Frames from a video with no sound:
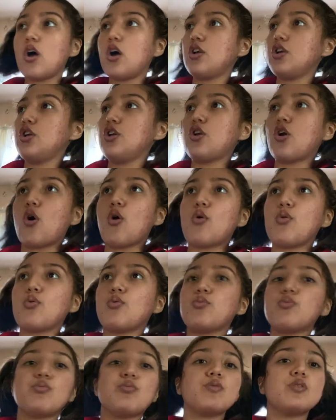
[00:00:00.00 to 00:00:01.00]
you
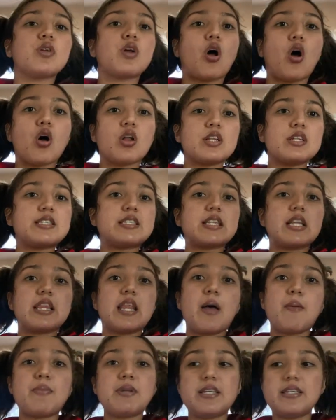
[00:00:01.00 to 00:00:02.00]
know, all these
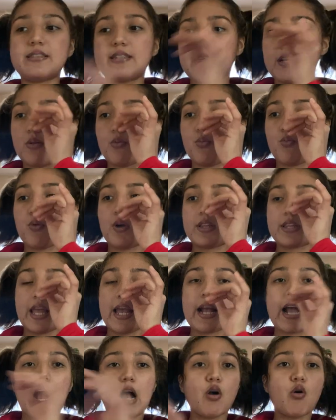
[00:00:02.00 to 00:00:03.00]
celebrities and what they
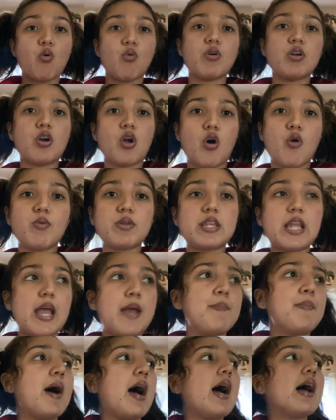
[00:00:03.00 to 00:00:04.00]
got going on with
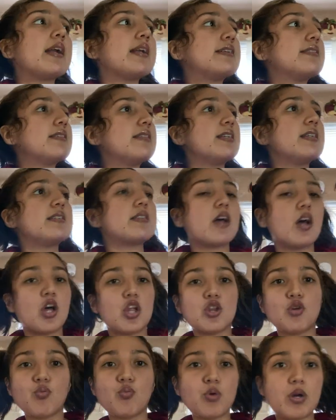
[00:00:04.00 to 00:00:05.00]
their bodies and these
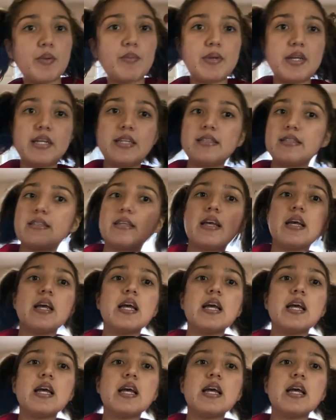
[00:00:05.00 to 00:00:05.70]
other women's